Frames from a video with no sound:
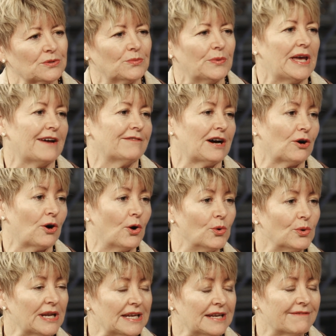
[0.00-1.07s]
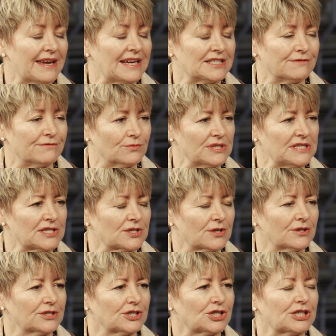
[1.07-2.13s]
We have our own innovative
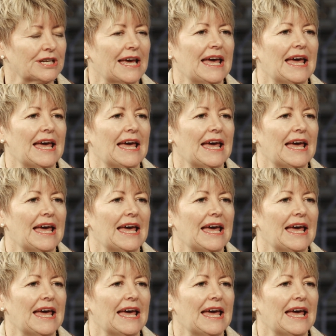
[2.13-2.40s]
research.